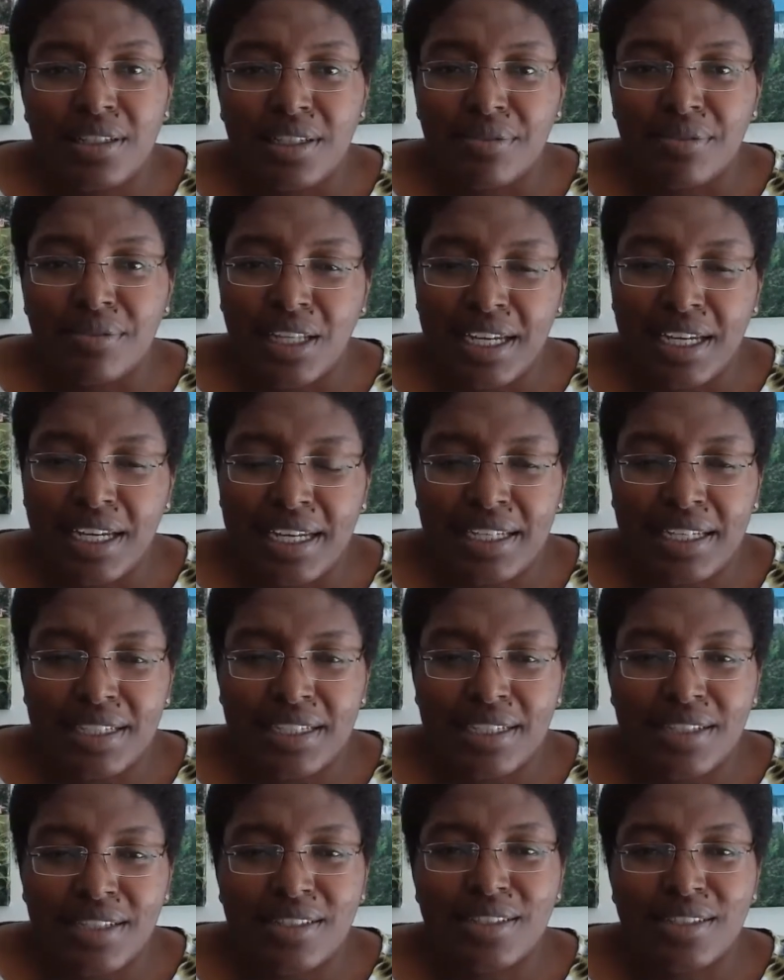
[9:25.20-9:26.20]
leave a
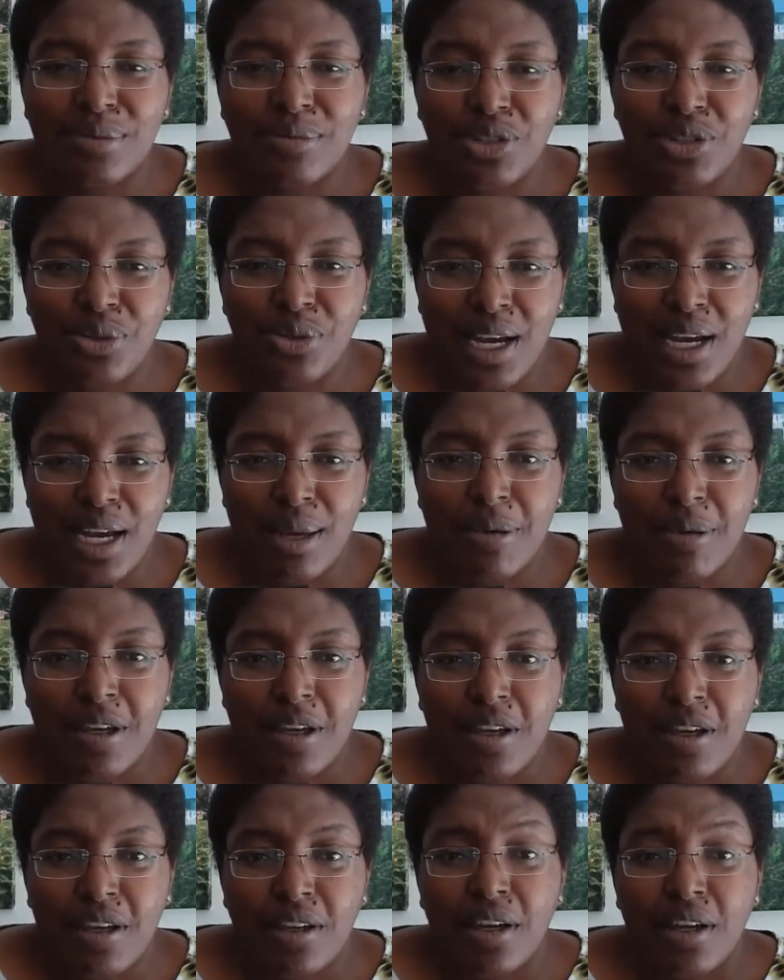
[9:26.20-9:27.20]
like, subscribe,
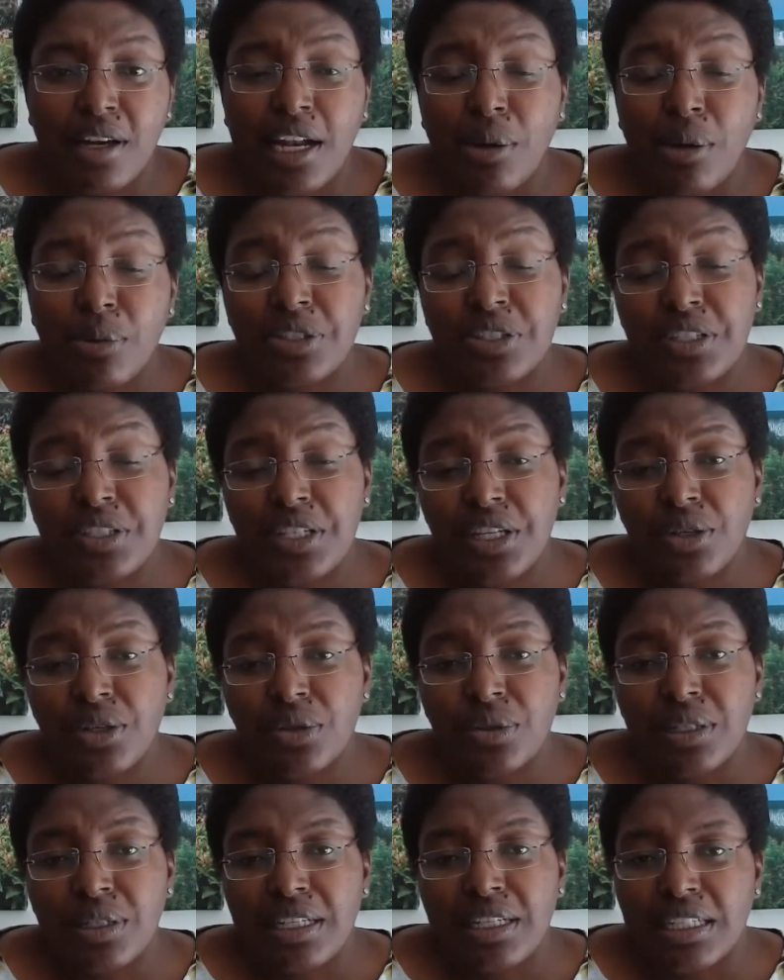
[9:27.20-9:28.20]
and I will see
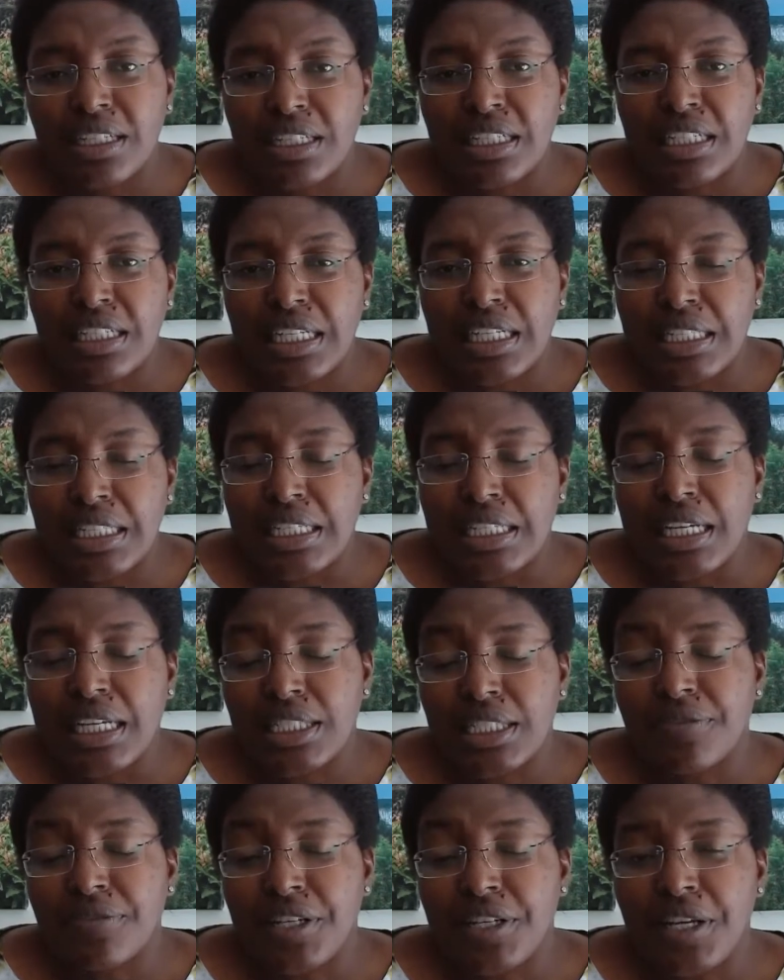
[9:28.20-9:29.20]
you in the
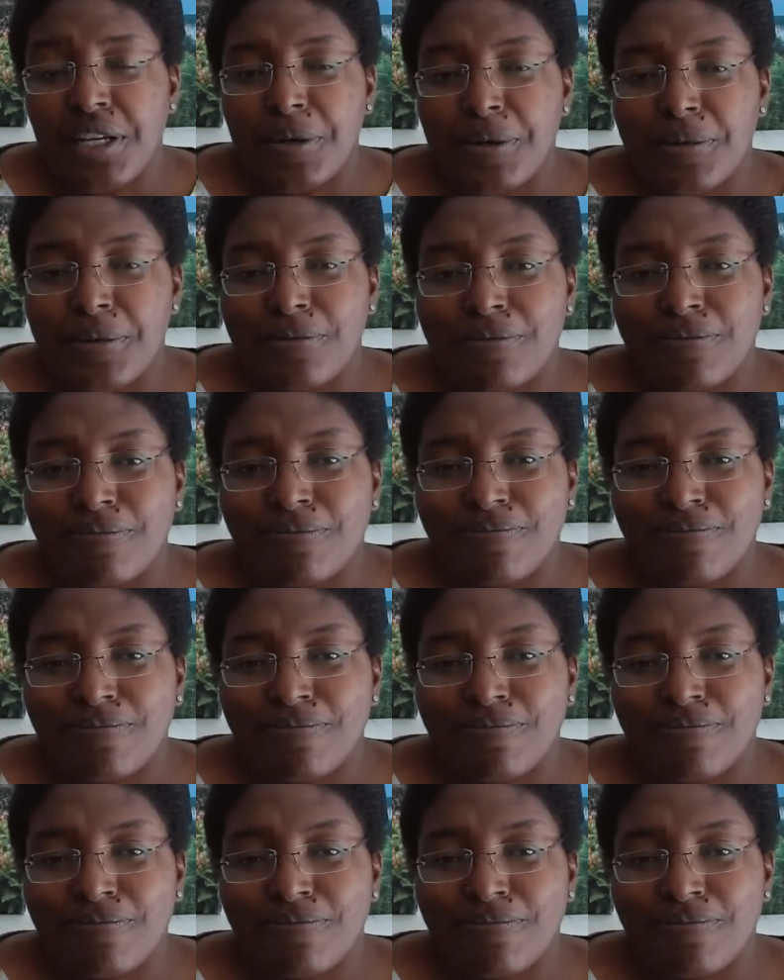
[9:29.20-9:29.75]
next video.